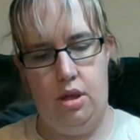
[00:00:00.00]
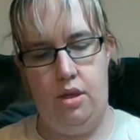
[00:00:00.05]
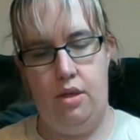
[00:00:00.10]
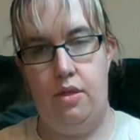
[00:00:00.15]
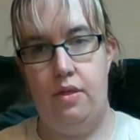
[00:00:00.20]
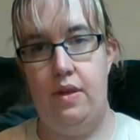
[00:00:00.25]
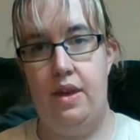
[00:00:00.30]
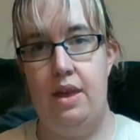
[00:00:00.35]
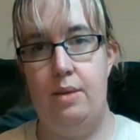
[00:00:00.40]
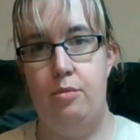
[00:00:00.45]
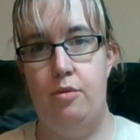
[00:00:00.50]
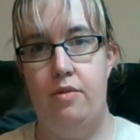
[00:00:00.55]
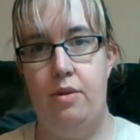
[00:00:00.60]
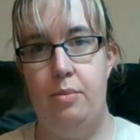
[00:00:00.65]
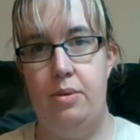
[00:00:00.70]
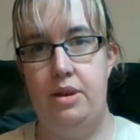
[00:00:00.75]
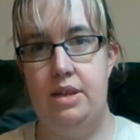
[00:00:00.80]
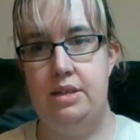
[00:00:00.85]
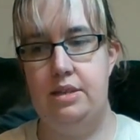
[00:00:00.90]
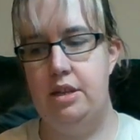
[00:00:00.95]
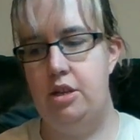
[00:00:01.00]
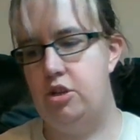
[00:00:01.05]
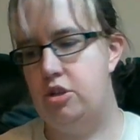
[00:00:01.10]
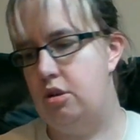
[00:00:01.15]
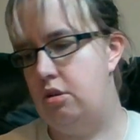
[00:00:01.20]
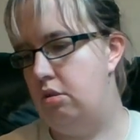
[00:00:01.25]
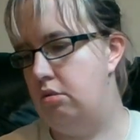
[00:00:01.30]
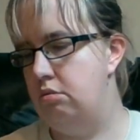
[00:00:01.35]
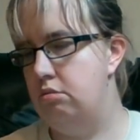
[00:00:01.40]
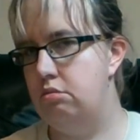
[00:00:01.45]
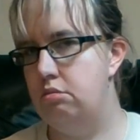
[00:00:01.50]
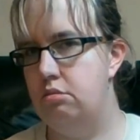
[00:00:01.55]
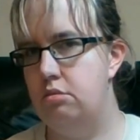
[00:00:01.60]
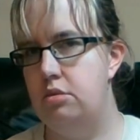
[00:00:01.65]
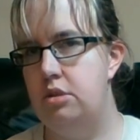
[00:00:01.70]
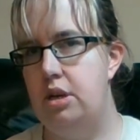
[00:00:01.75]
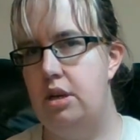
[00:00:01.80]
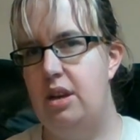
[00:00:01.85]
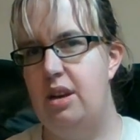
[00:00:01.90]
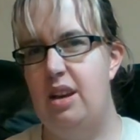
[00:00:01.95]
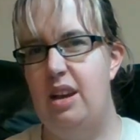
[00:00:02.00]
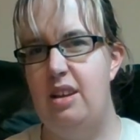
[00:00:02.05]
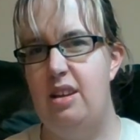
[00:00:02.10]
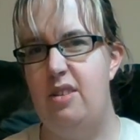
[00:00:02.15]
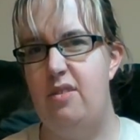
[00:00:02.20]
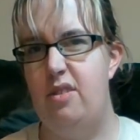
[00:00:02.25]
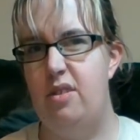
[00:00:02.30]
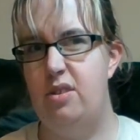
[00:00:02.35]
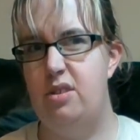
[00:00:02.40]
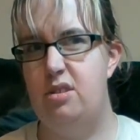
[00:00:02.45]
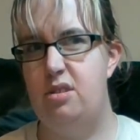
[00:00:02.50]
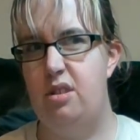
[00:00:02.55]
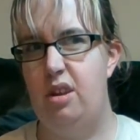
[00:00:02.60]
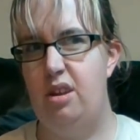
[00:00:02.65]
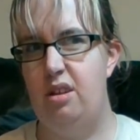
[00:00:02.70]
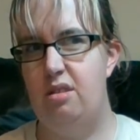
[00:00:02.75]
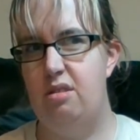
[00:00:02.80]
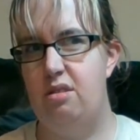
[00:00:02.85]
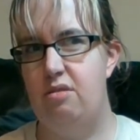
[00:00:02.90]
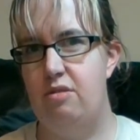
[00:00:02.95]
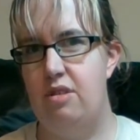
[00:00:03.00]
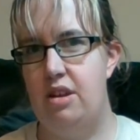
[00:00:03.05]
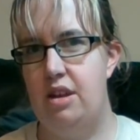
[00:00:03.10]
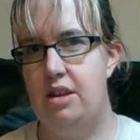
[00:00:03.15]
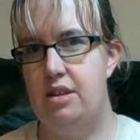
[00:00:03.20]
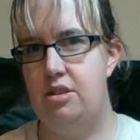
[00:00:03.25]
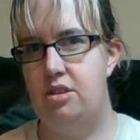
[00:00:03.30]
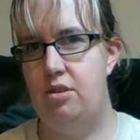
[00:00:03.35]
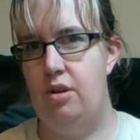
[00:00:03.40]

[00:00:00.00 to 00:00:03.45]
theme of it being a stitch along, even though it's like 3 years too